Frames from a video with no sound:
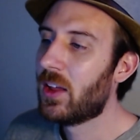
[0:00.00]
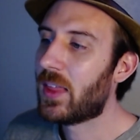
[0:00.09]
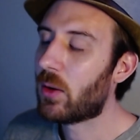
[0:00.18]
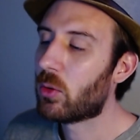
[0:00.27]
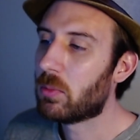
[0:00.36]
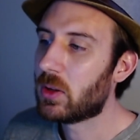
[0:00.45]

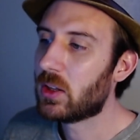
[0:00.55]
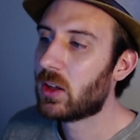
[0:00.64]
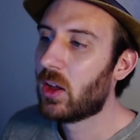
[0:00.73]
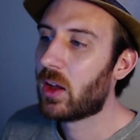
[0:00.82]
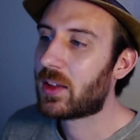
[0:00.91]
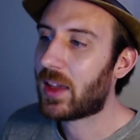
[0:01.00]
that would be
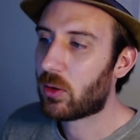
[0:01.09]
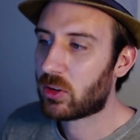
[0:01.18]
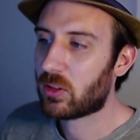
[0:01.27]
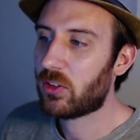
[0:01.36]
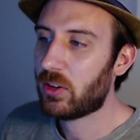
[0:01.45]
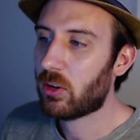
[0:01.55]

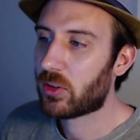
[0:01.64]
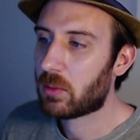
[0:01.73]
counting the zeros.